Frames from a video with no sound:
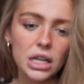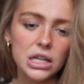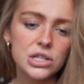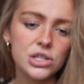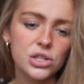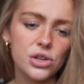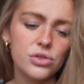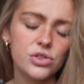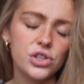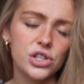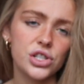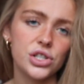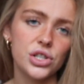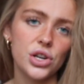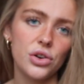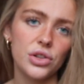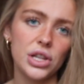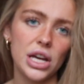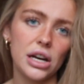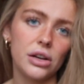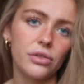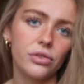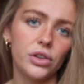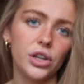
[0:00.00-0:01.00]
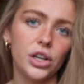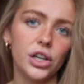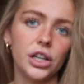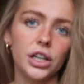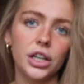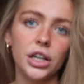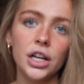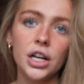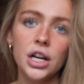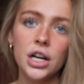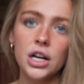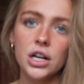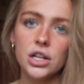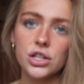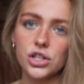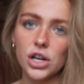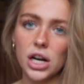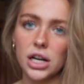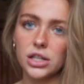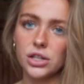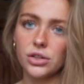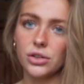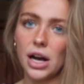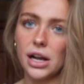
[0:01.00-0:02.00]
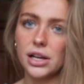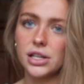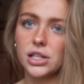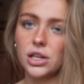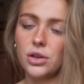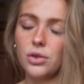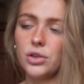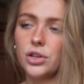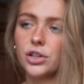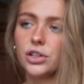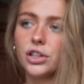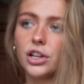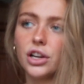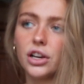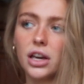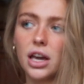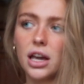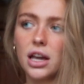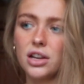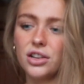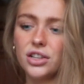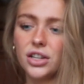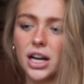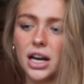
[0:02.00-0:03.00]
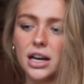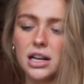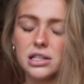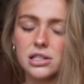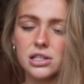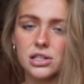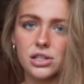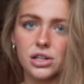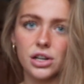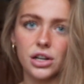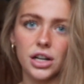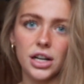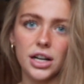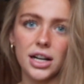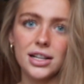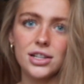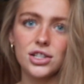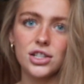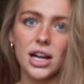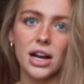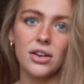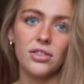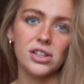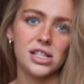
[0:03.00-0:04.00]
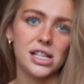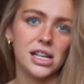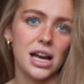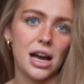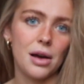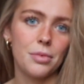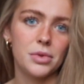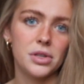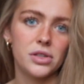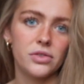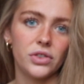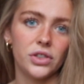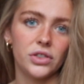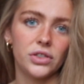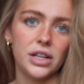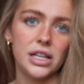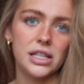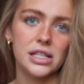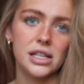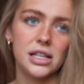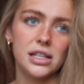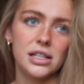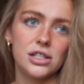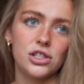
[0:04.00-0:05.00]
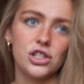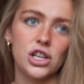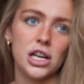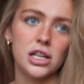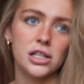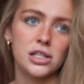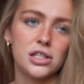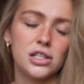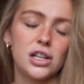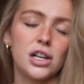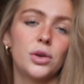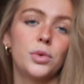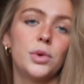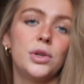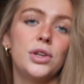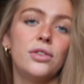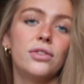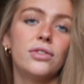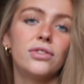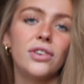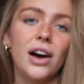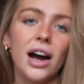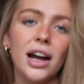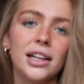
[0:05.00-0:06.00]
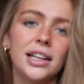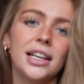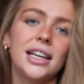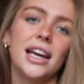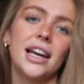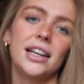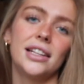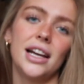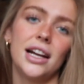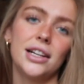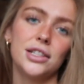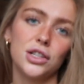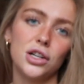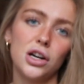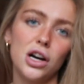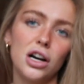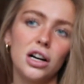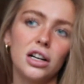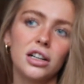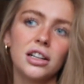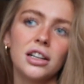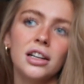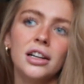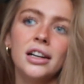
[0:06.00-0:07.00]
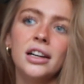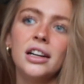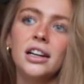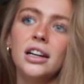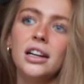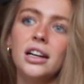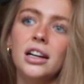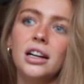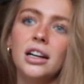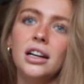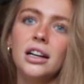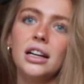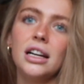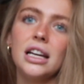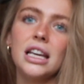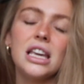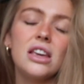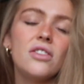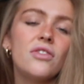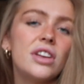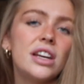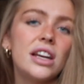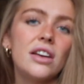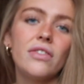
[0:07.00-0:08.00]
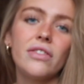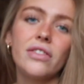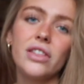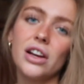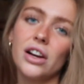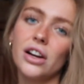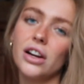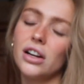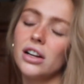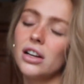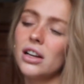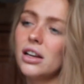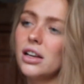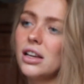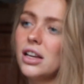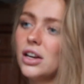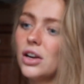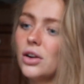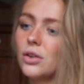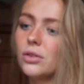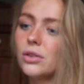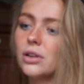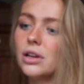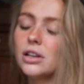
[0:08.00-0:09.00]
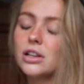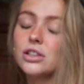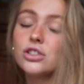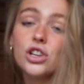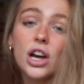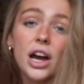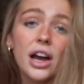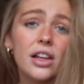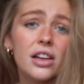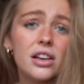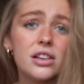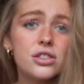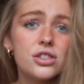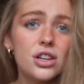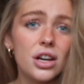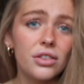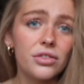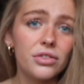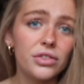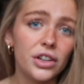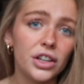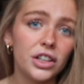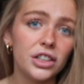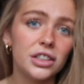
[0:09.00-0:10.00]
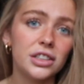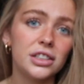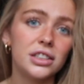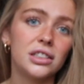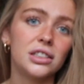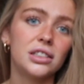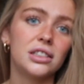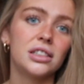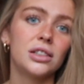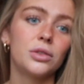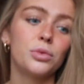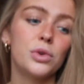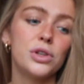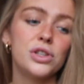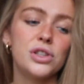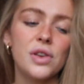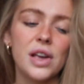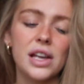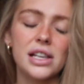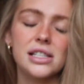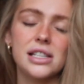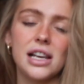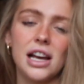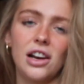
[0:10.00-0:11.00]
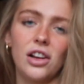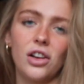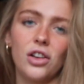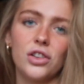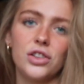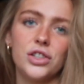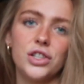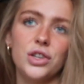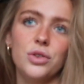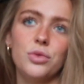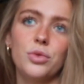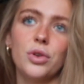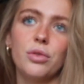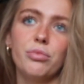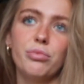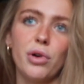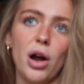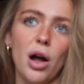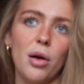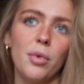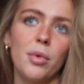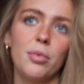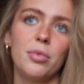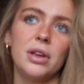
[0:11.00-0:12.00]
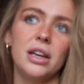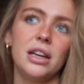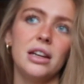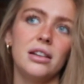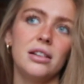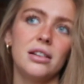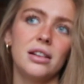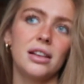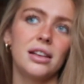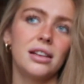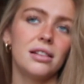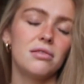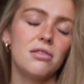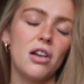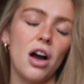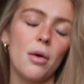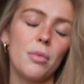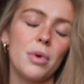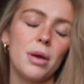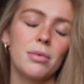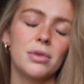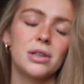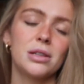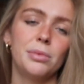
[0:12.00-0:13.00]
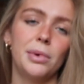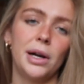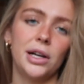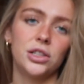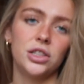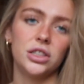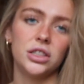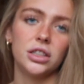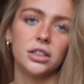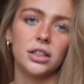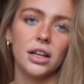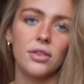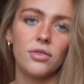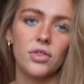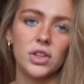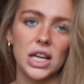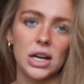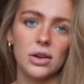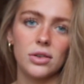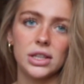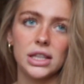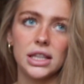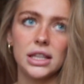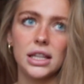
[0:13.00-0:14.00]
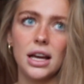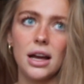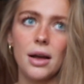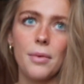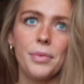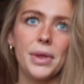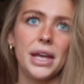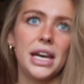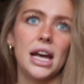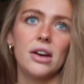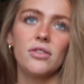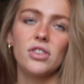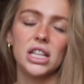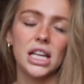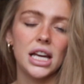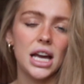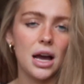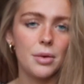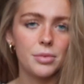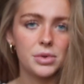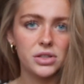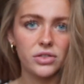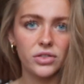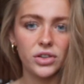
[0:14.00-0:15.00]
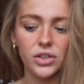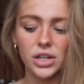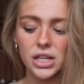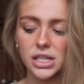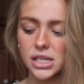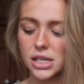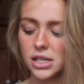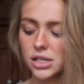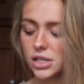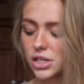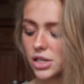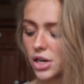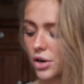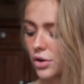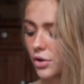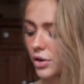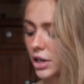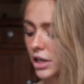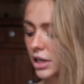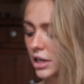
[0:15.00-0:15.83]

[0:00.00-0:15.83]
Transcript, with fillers: So just know that if you're trying to rescue and you're looking and you're getting discouraged, everything happens for a reason, and chances are when you finally get that dog, even if they're, you know, a challenge at first, once you get settled, you will probably not be able to imagine your life without them, and everything happens for a reason, so